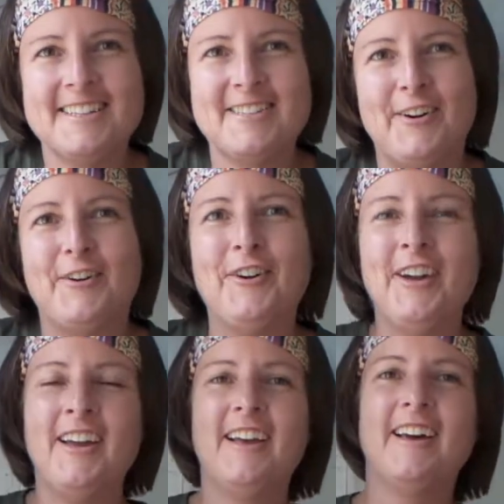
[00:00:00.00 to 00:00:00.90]
So
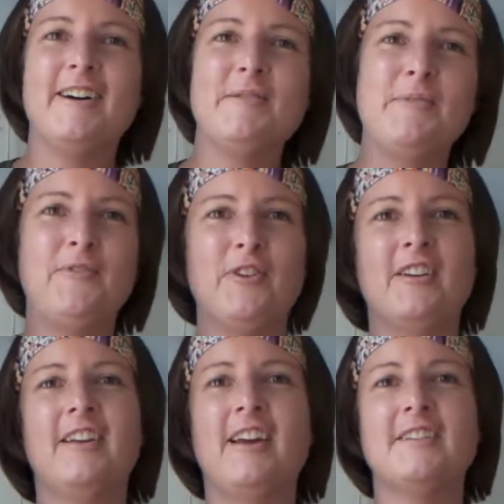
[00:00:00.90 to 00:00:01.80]
if you're
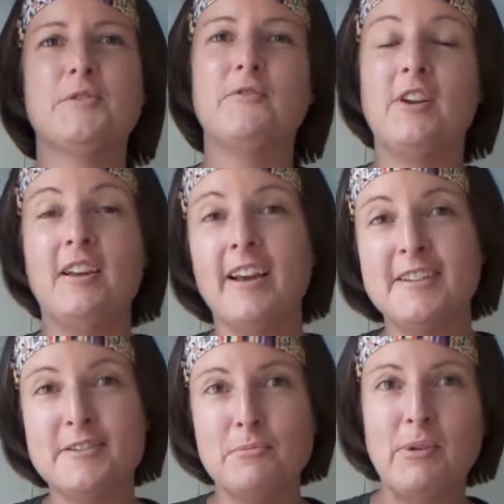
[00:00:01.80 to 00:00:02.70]
going to get sort of a
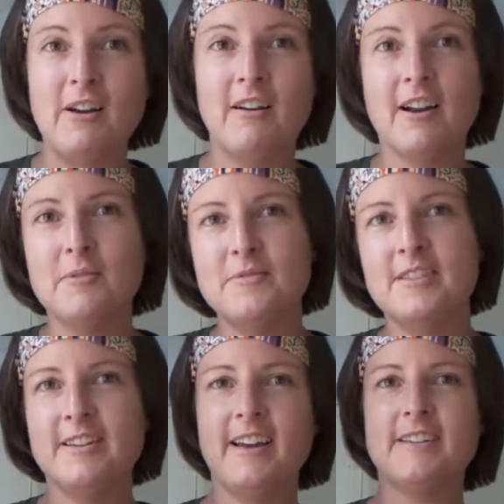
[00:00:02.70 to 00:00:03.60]
nicer beer, it comes
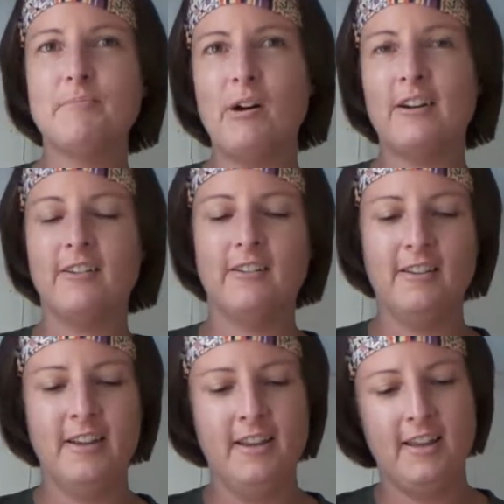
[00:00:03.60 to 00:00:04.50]
in a nice bottle.